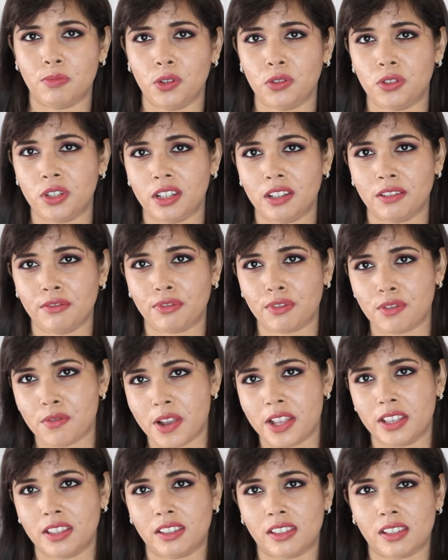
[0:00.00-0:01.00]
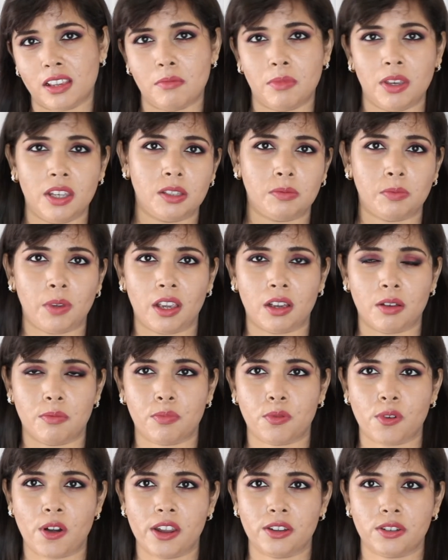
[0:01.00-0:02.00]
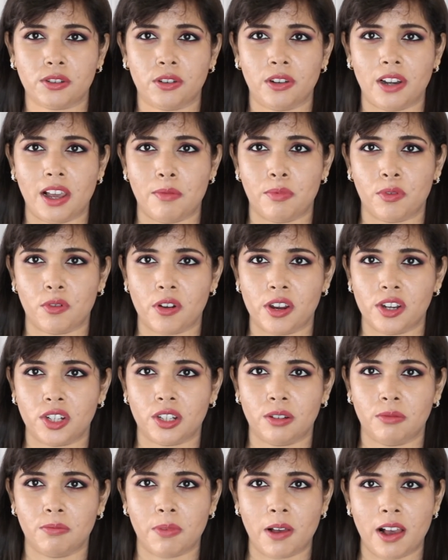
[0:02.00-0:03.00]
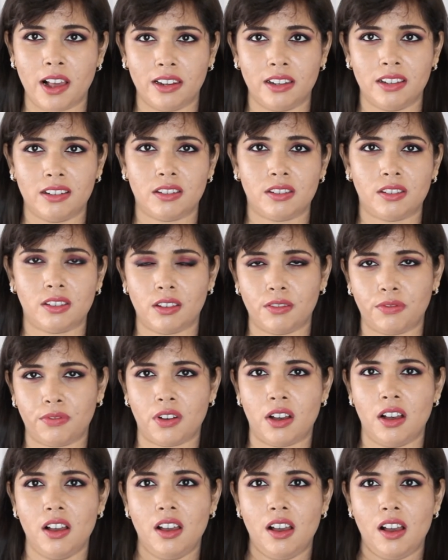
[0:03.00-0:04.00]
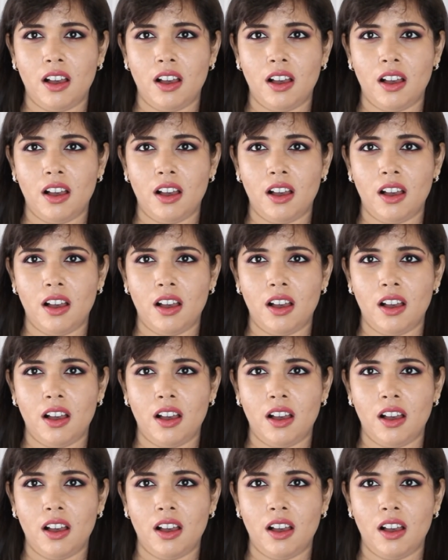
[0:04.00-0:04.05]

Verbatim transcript: beauty influencer meets makeup brand collaboration palette so far.